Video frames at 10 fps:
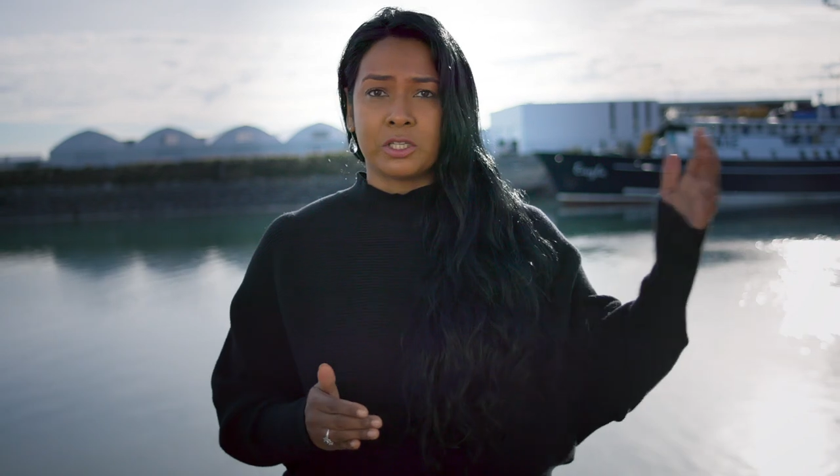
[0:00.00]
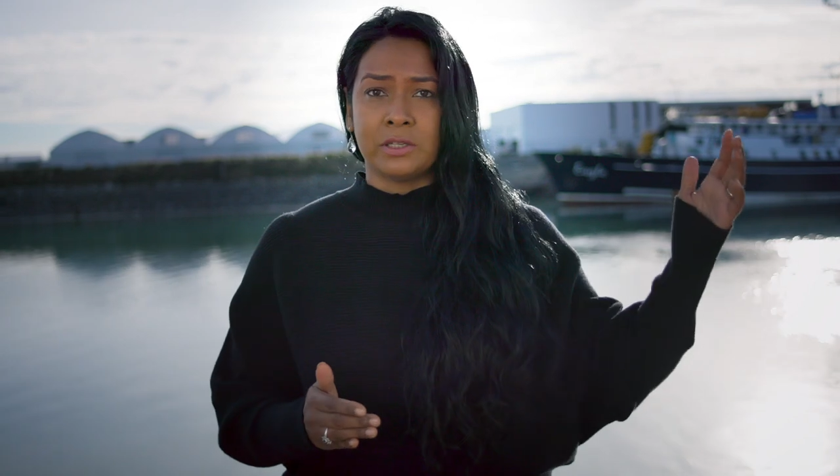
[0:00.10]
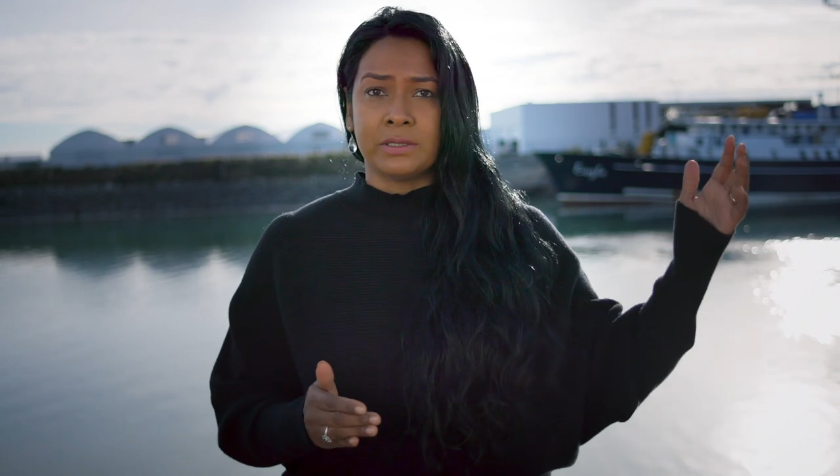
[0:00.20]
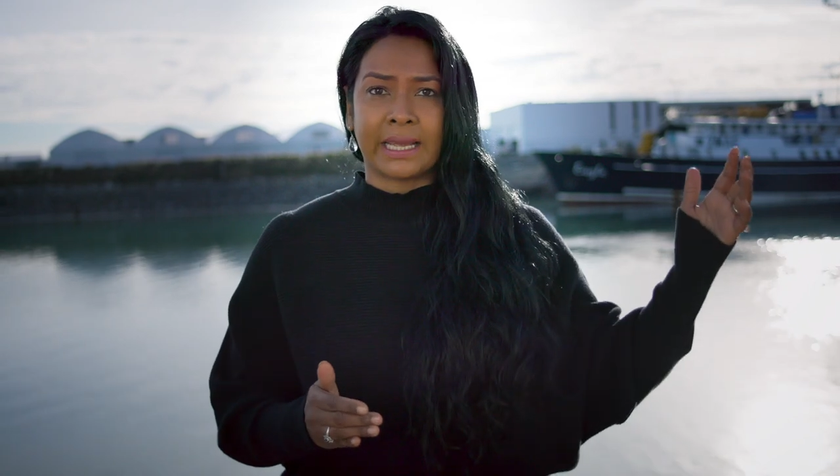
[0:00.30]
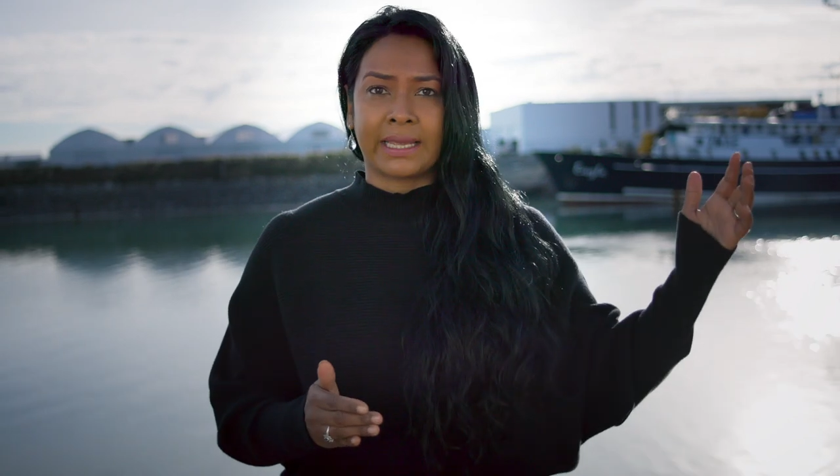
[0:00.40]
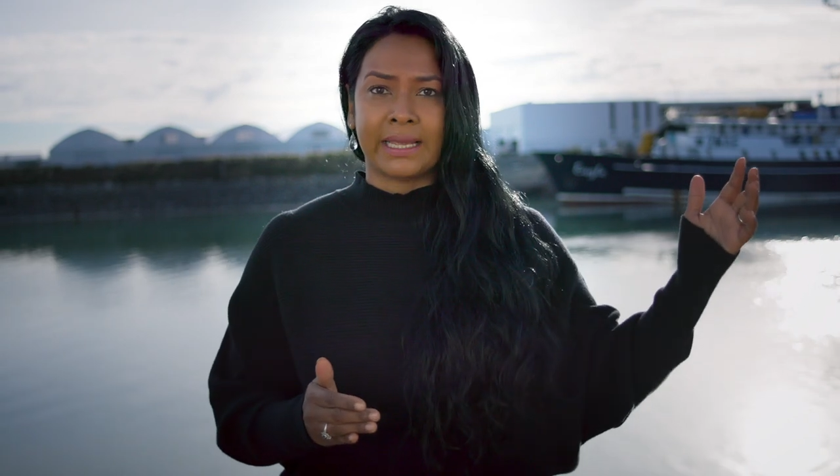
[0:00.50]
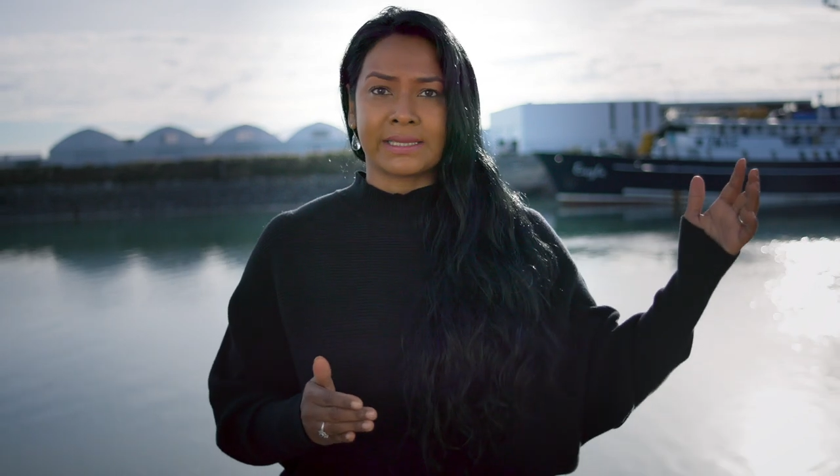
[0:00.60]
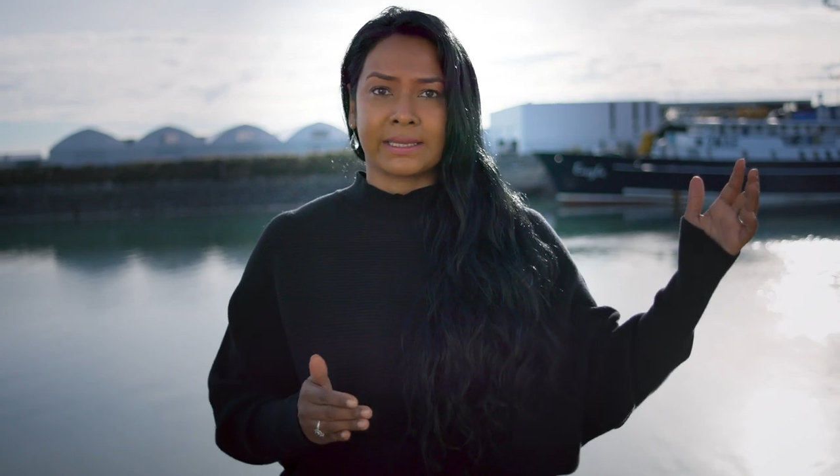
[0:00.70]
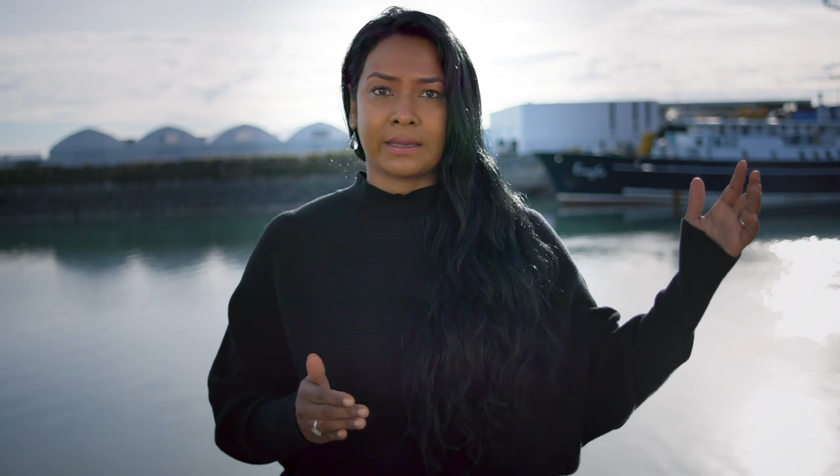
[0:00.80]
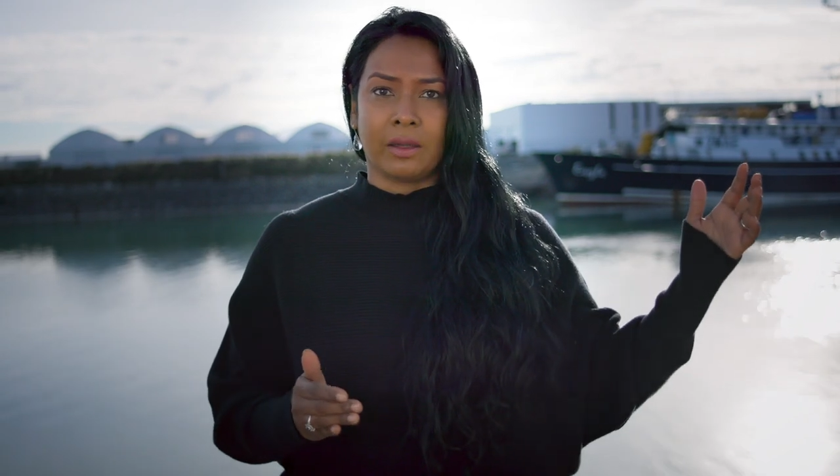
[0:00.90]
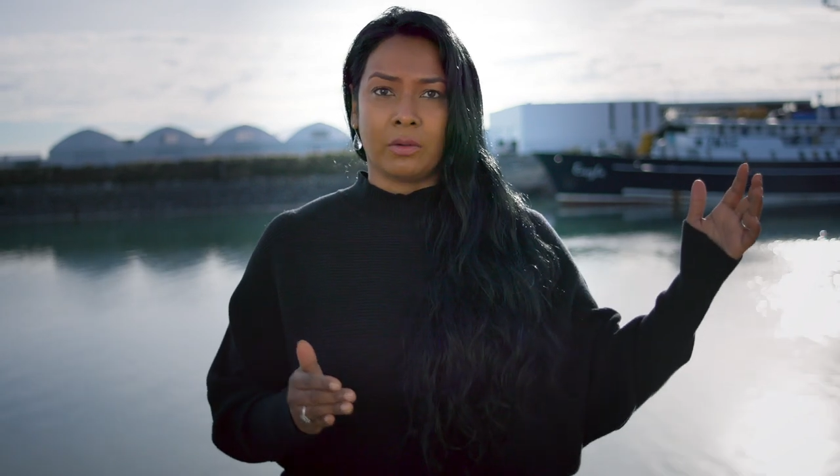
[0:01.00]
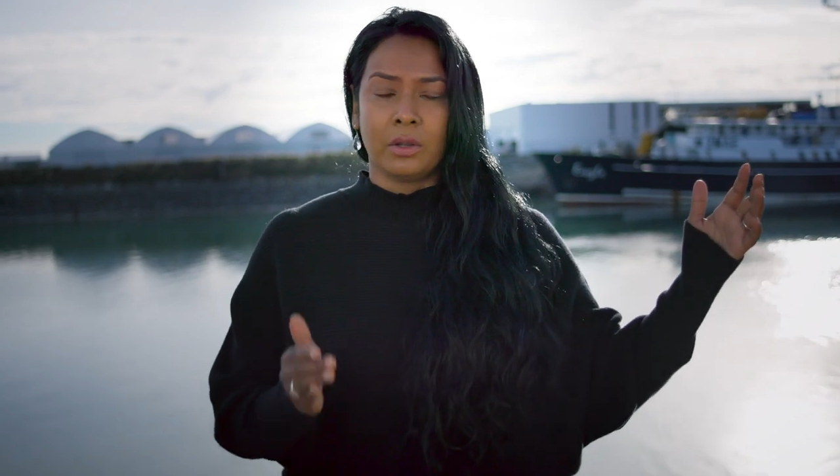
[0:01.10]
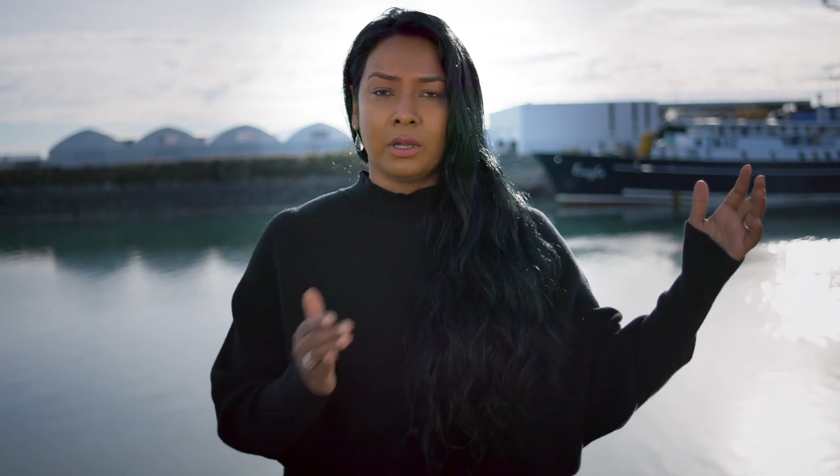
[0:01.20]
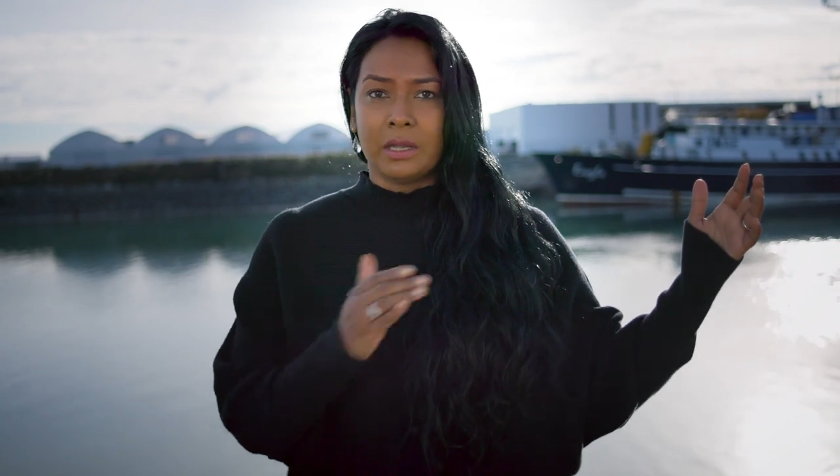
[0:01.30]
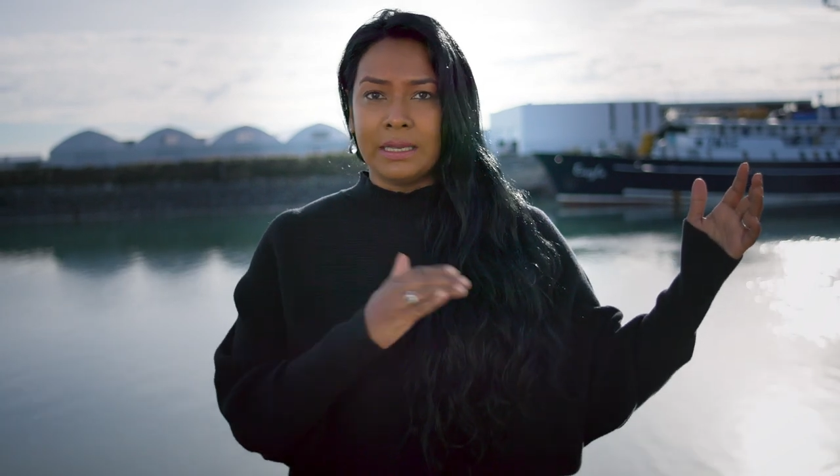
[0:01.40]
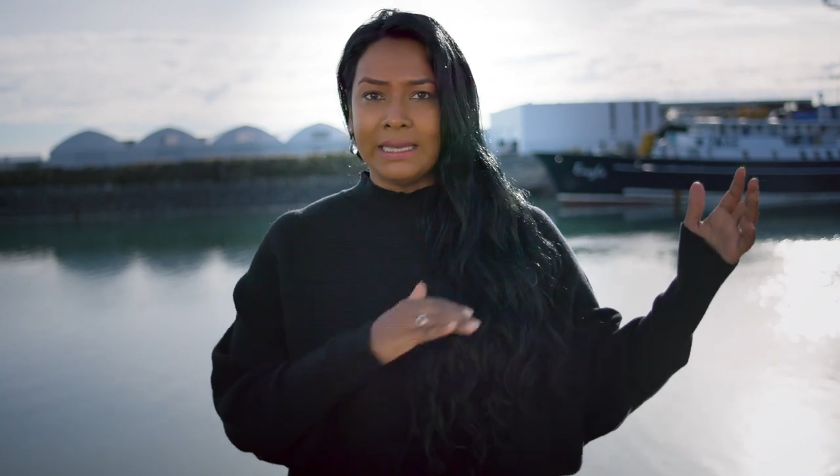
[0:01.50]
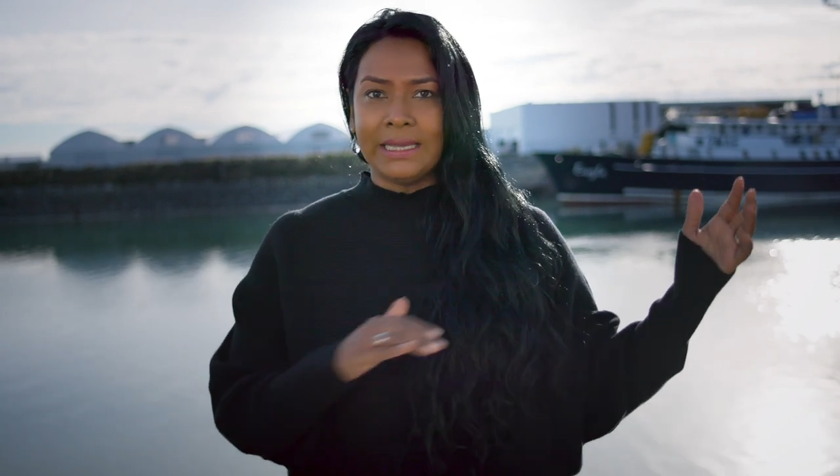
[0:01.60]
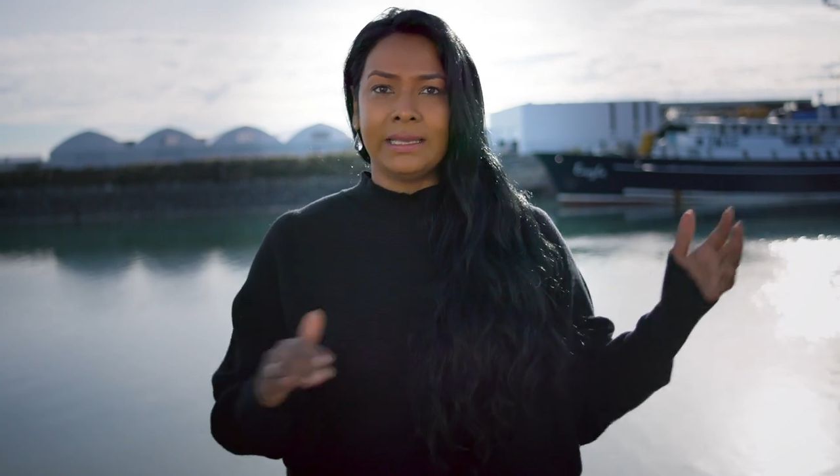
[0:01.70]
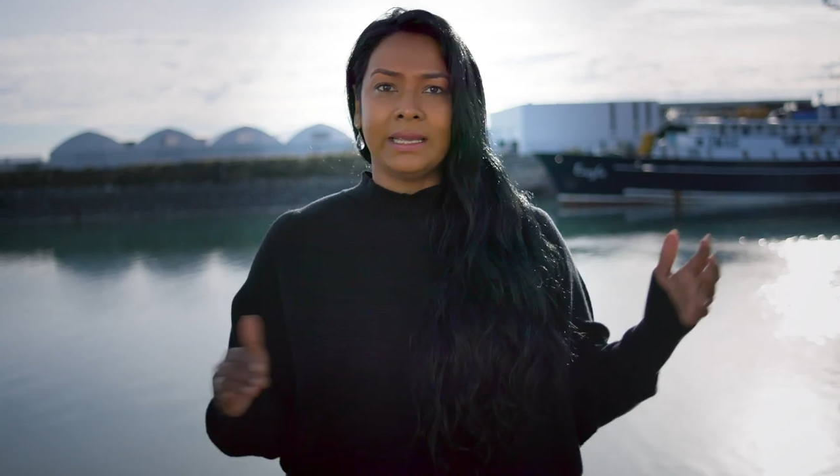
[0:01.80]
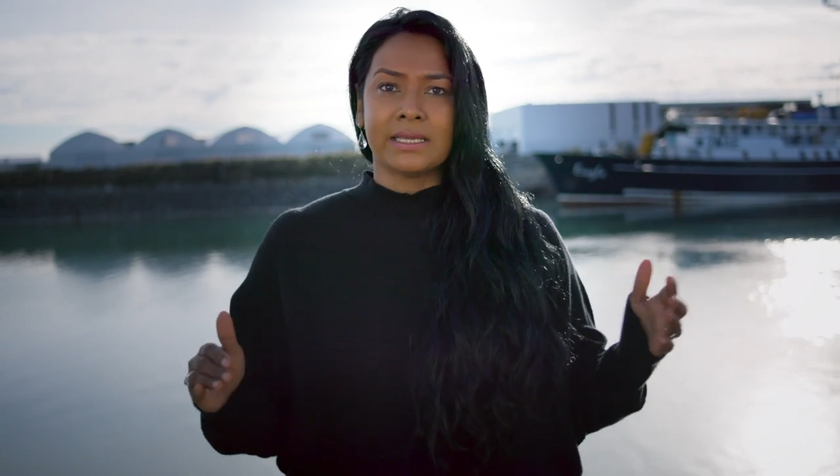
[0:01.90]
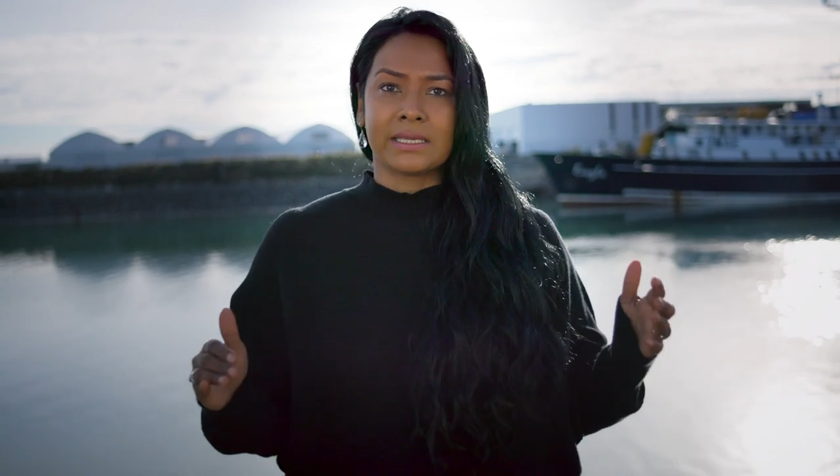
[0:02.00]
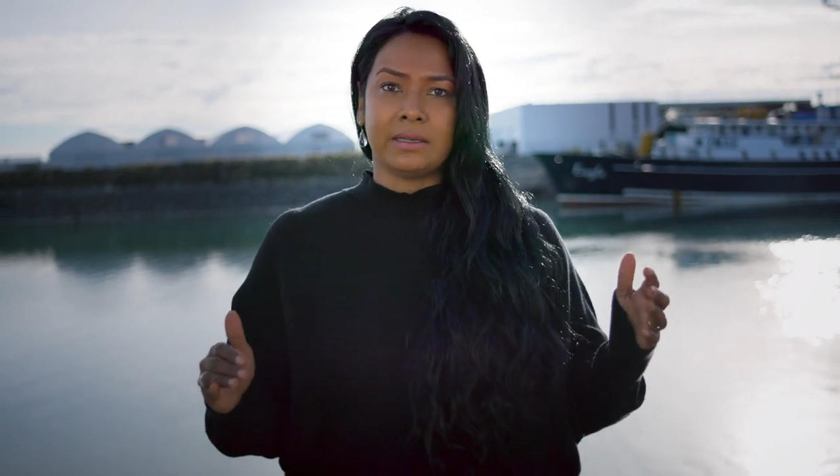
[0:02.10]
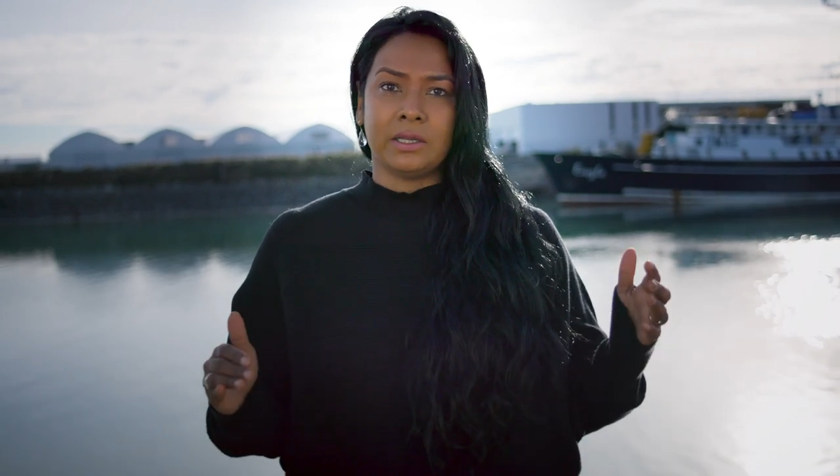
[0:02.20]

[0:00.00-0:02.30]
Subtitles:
2 decades ago, leading into